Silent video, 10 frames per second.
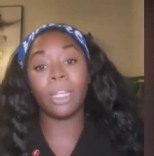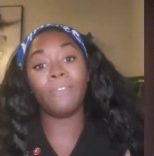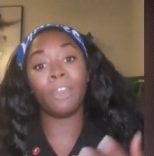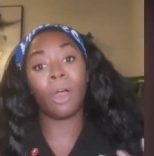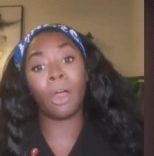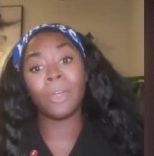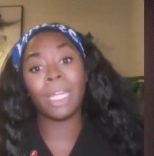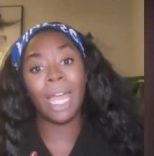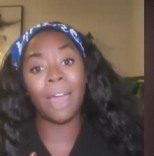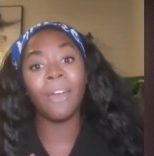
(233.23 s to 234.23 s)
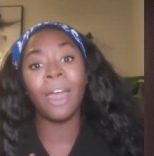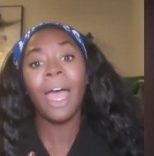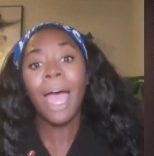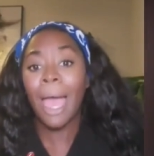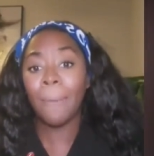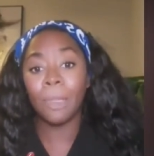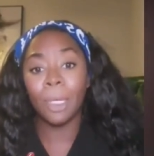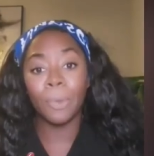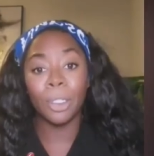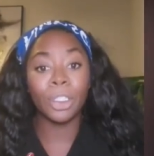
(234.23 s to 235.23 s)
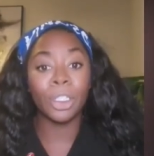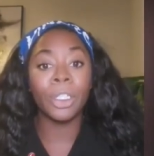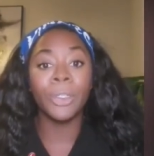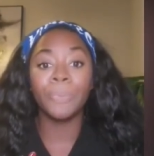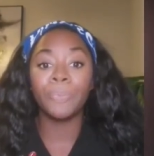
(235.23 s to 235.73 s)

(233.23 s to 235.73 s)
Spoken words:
And if you already have high blood pressure,